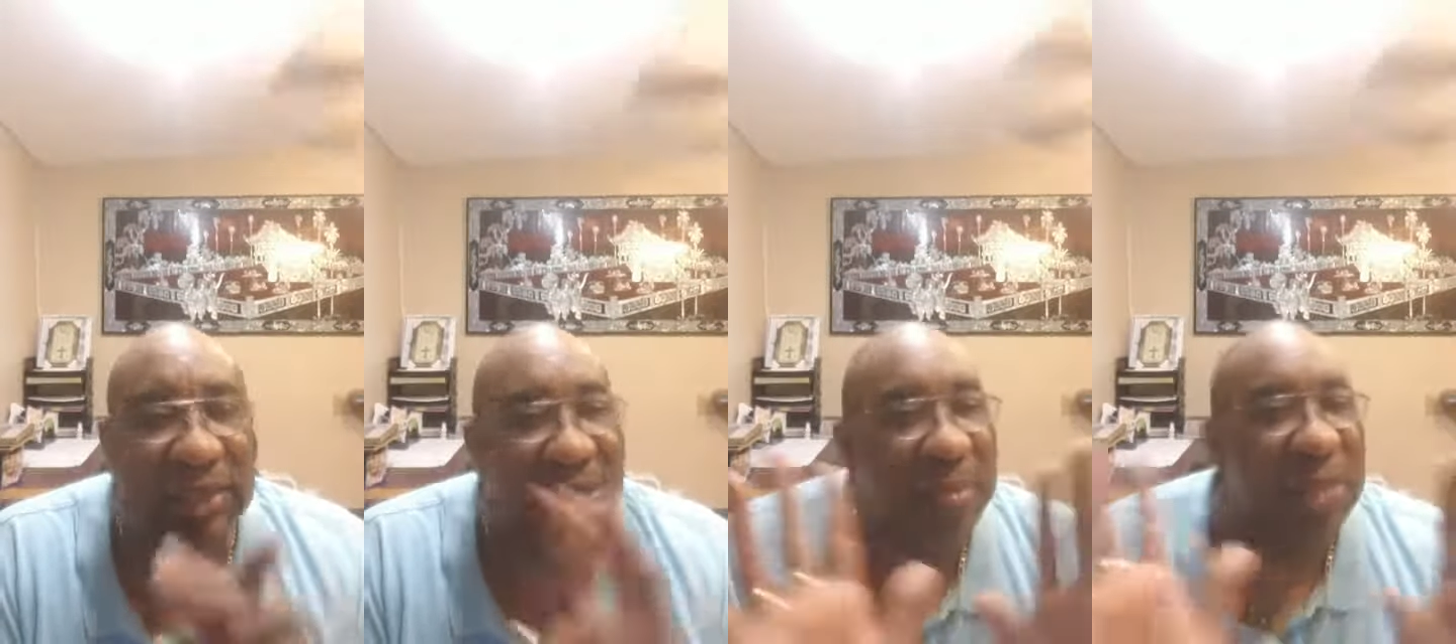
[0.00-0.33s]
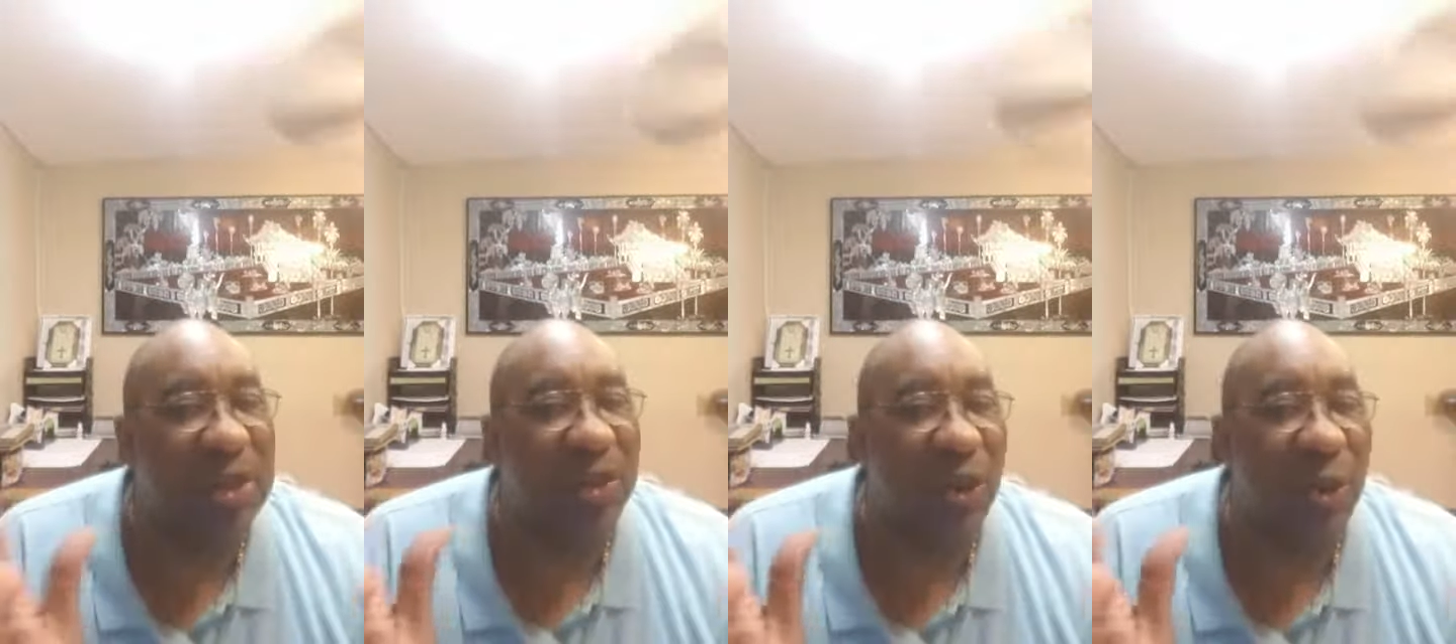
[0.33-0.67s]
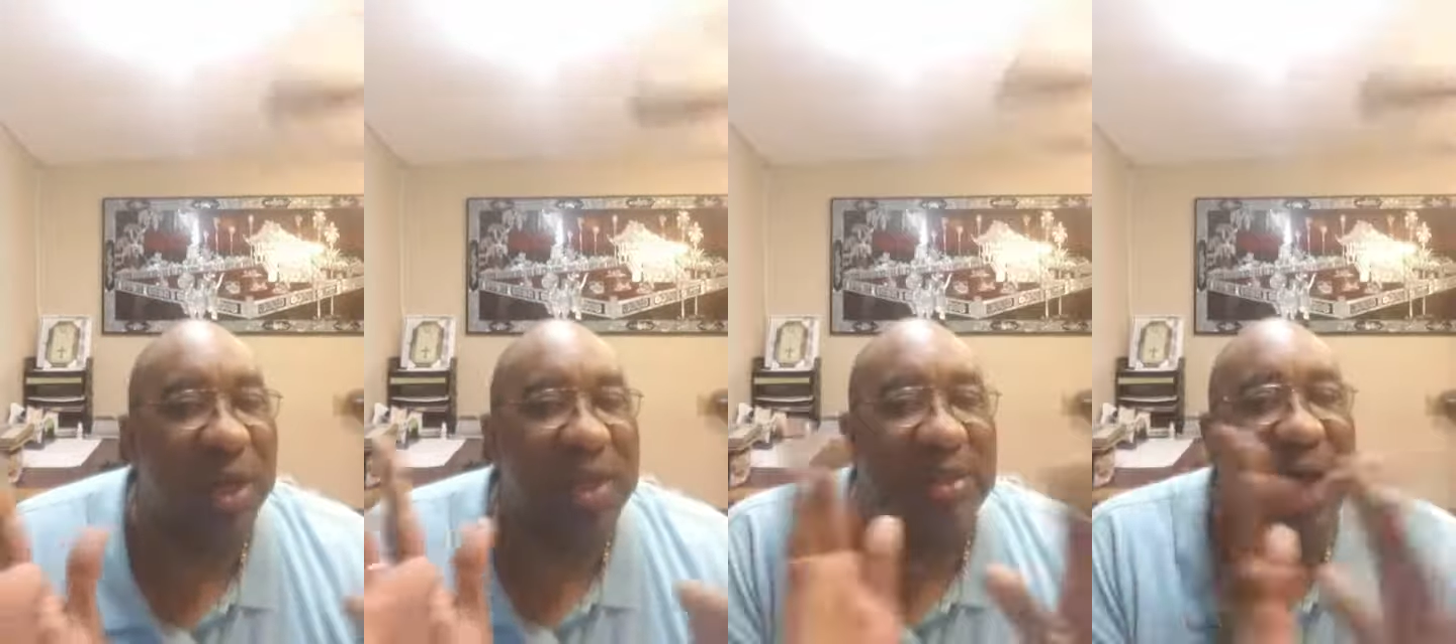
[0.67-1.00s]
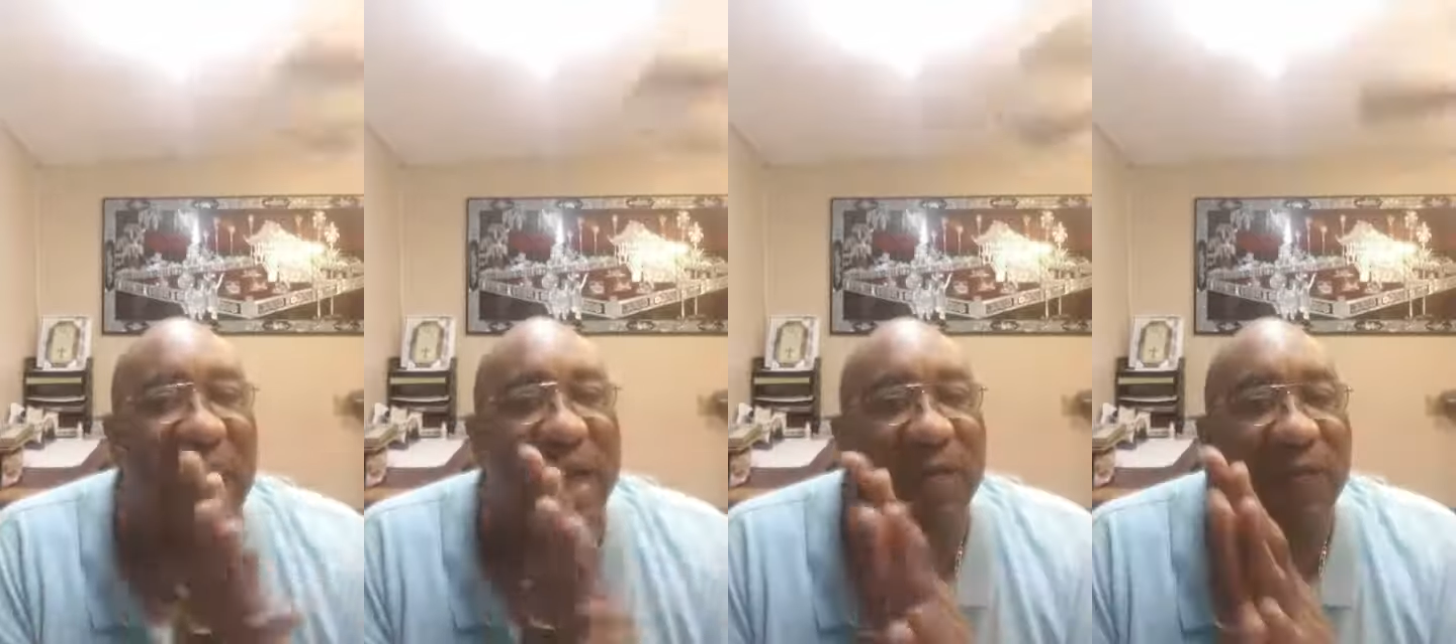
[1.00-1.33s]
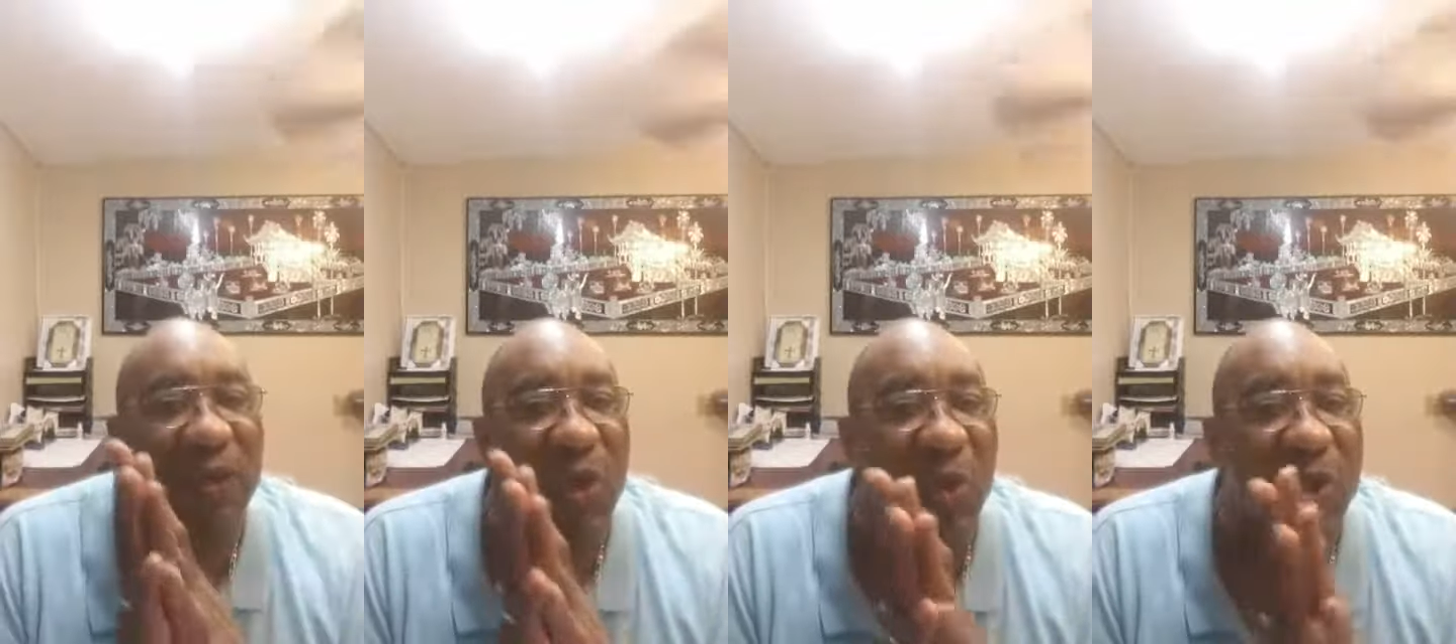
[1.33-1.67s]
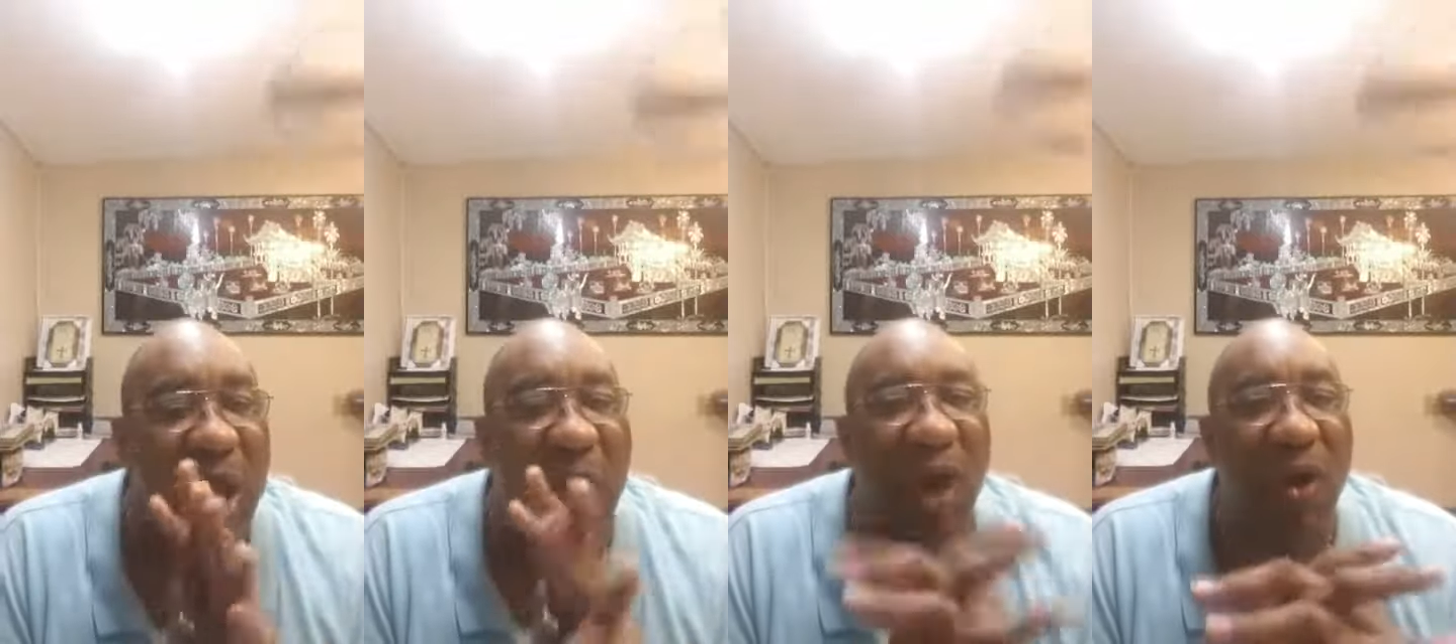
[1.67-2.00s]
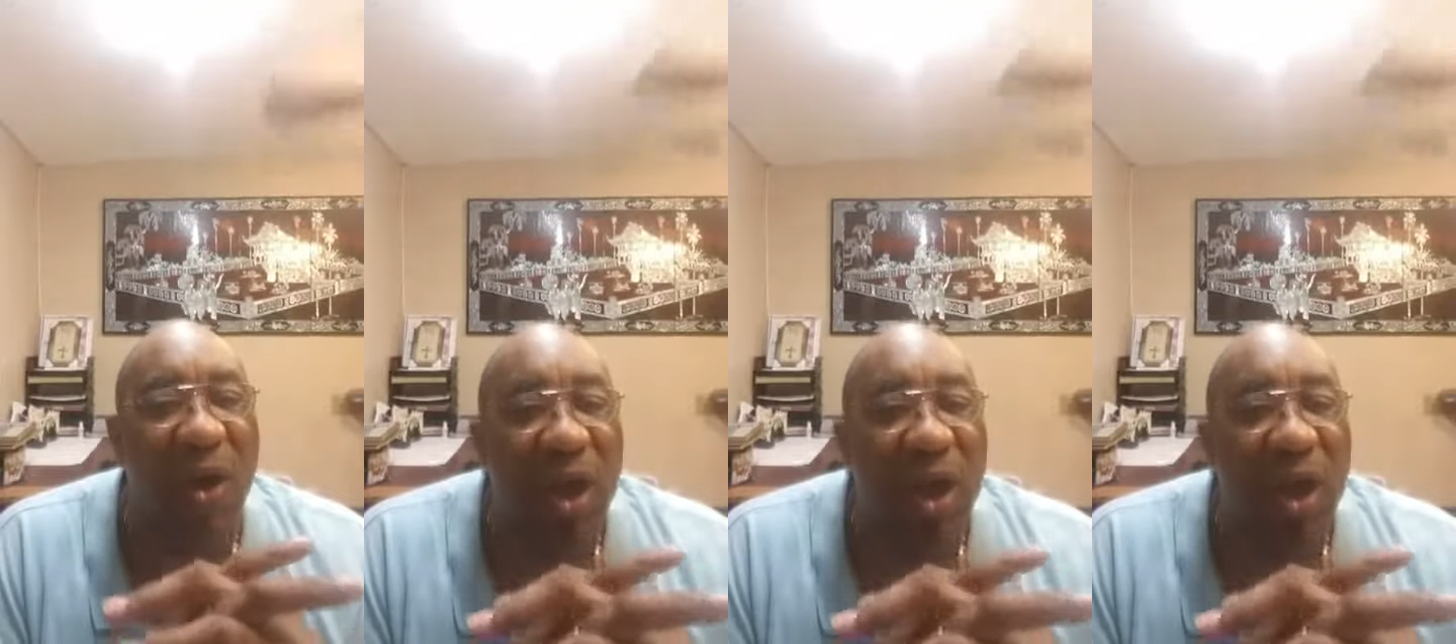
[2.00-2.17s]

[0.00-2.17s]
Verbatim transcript: and I'm just throwing this out there for you now.